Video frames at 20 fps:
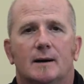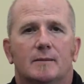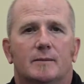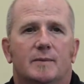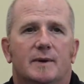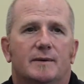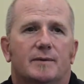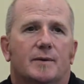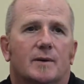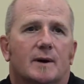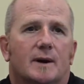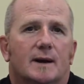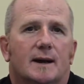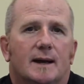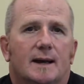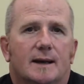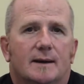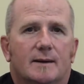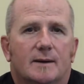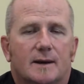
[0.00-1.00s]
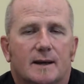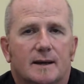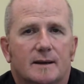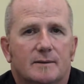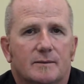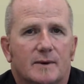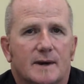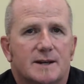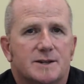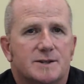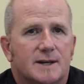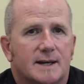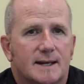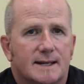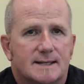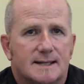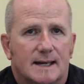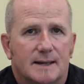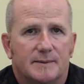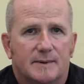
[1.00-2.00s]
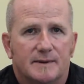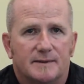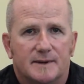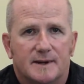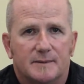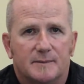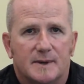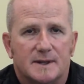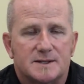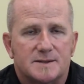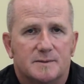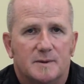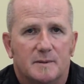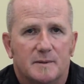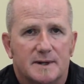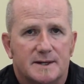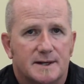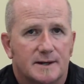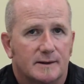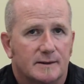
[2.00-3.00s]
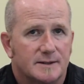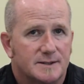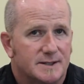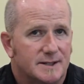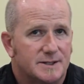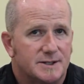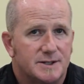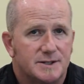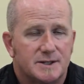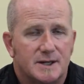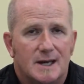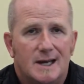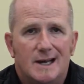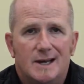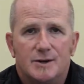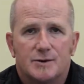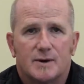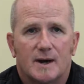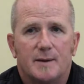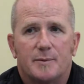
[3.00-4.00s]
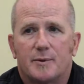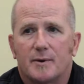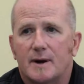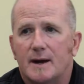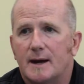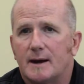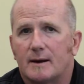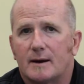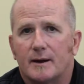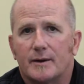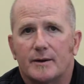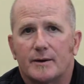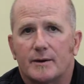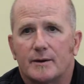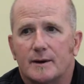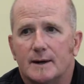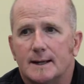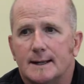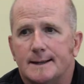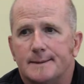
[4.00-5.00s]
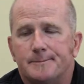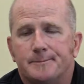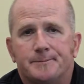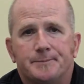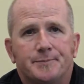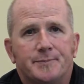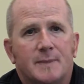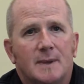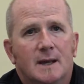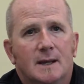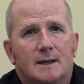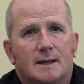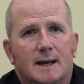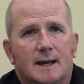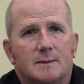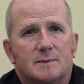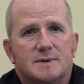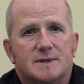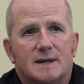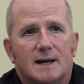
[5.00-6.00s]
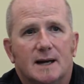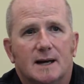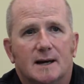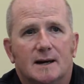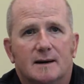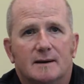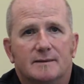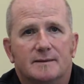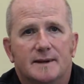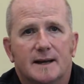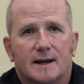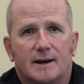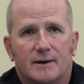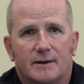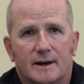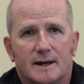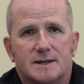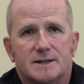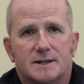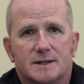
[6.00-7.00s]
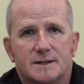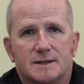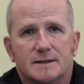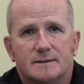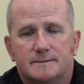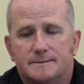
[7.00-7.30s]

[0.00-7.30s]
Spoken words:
before it can reach any type of combustible material, such as drapery or other types of decorations.